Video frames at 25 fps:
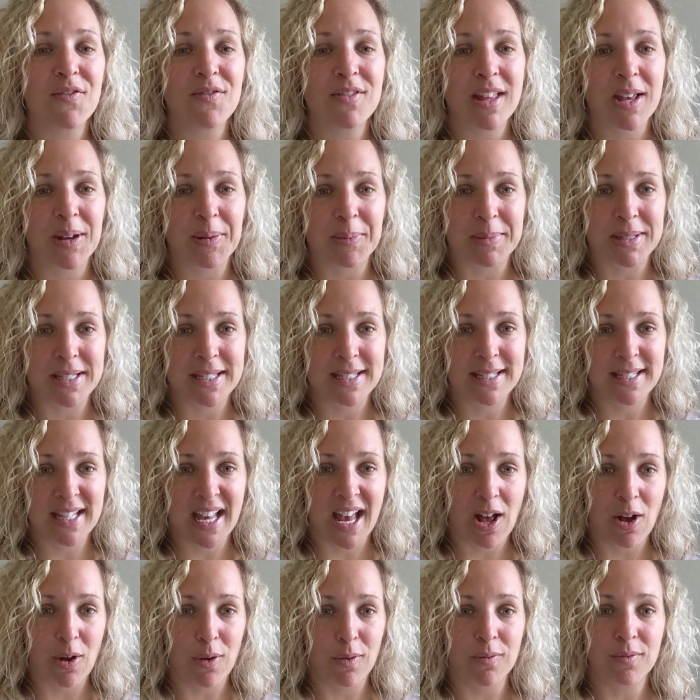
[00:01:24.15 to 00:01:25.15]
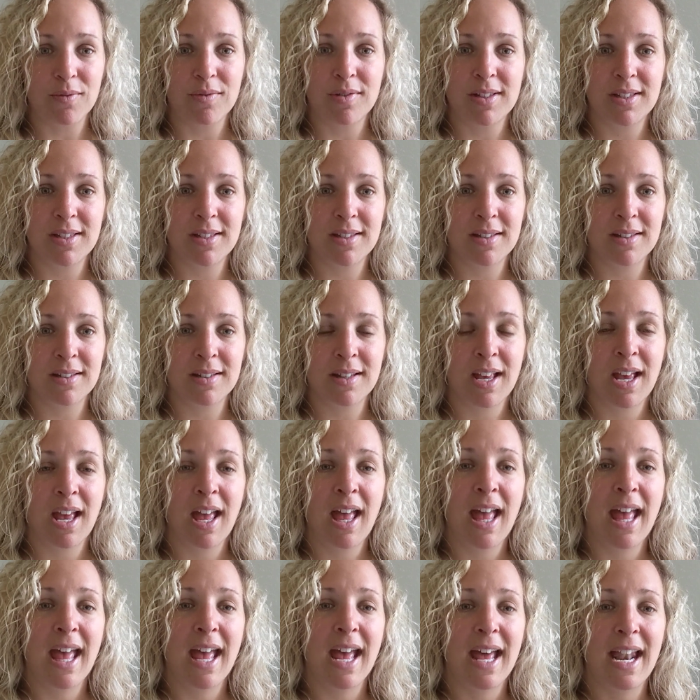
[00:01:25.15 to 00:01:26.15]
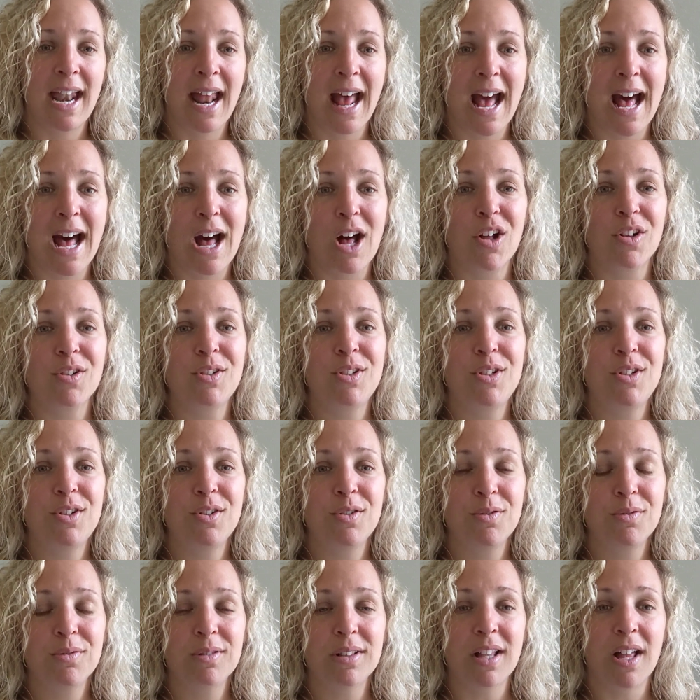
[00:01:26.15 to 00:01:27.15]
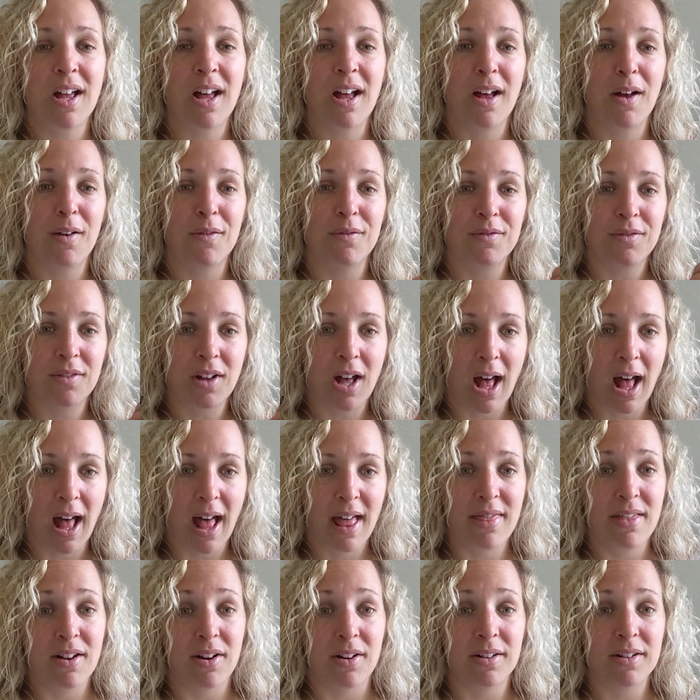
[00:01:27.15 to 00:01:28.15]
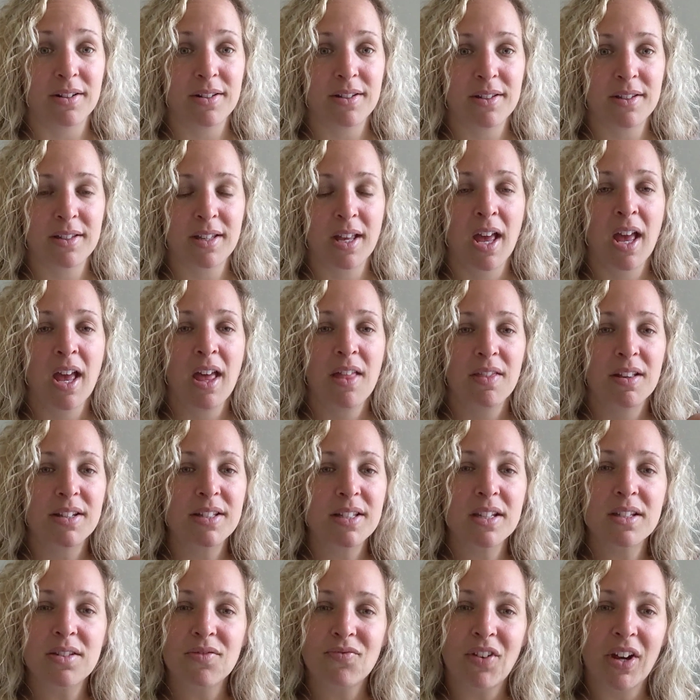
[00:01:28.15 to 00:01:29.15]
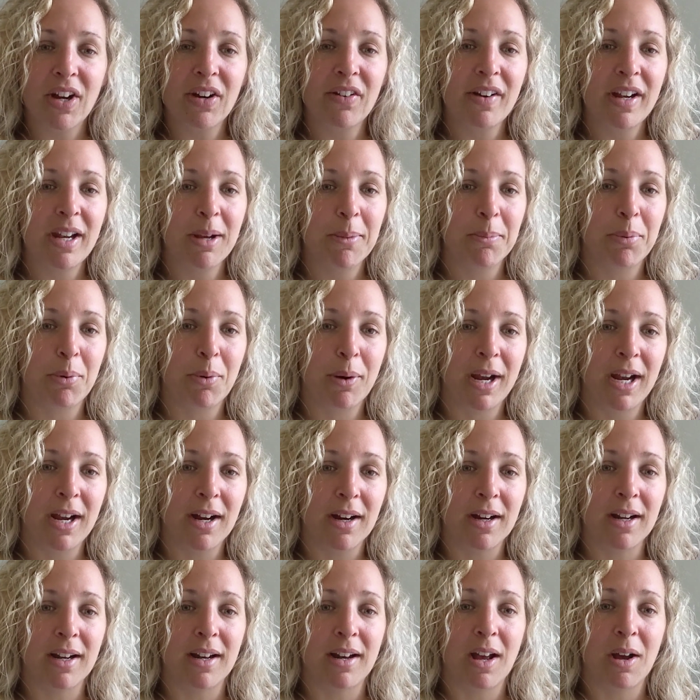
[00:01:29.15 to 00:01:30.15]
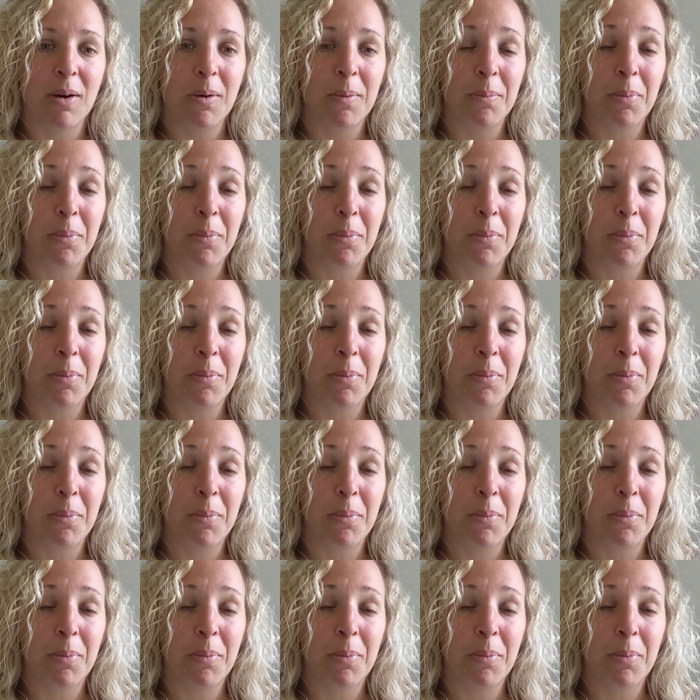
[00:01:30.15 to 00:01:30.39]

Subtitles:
themselves and how to love others. This is very important